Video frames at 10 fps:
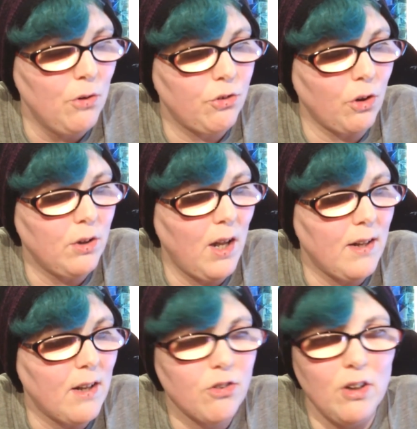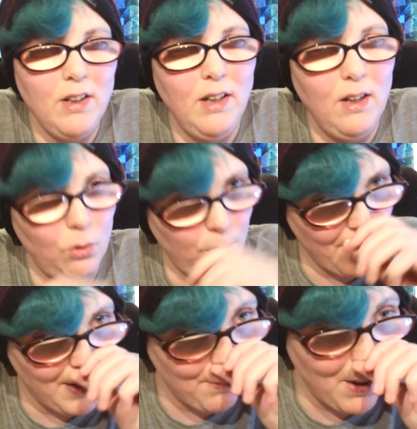So yeah, that's a little
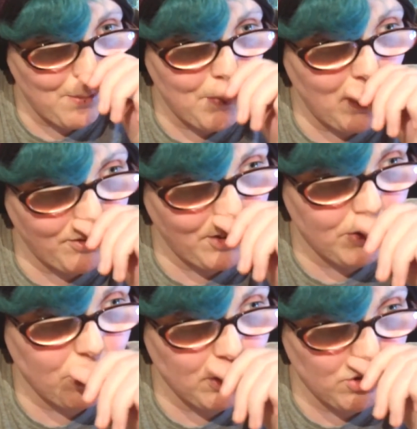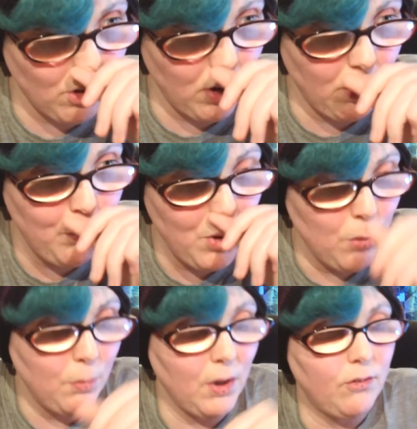bit about Marfan syndrome.
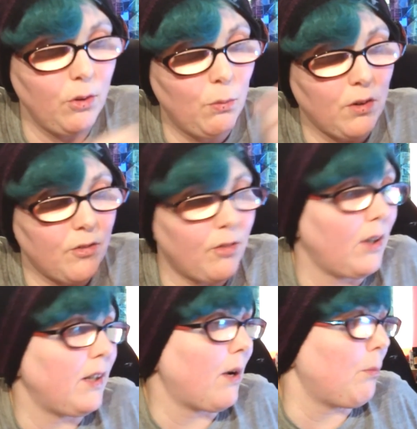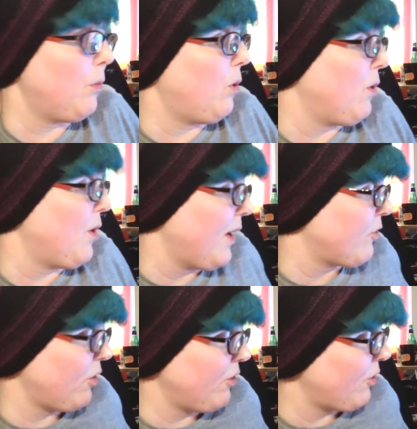But if you want to find out more,
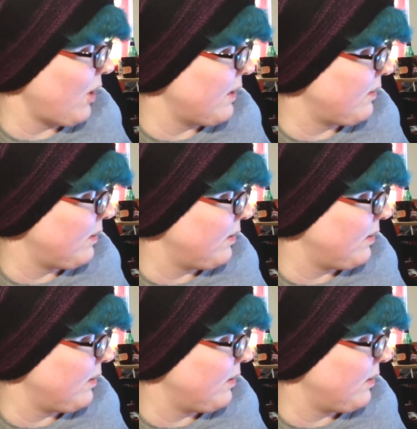as I said,